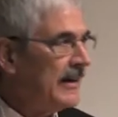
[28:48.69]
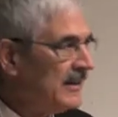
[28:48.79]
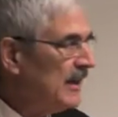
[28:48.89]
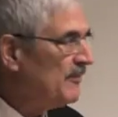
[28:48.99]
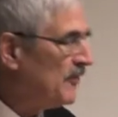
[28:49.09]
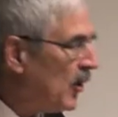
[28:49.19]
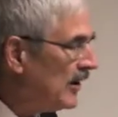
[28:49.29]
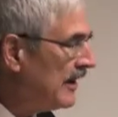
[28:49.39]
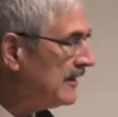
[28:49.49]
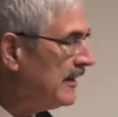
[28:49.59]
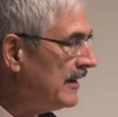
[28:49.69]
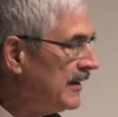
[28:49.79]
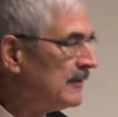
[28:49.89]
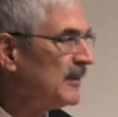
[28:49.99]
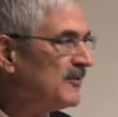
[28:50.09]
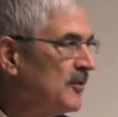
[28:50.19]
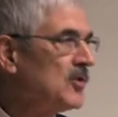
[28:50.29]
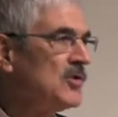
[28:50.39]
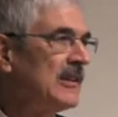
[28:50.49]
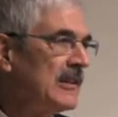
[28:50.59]
I keep forgetting it, but
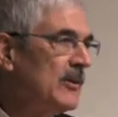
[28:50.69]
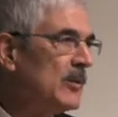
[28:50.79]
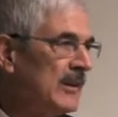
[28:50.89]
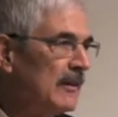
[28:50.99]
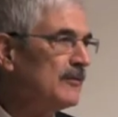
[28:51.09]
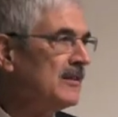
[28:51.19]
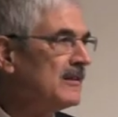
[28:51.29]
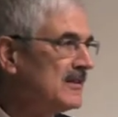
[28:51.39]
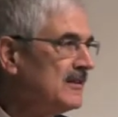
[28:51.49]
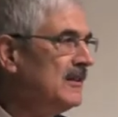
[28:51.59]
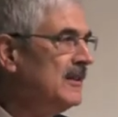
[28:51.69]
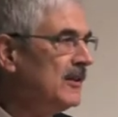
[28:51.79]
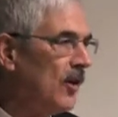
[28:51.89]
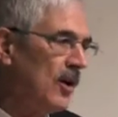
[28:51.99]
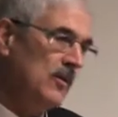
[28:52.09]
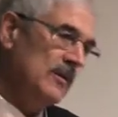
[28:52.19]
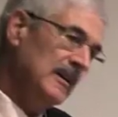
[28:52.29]
fortunately we have a CEO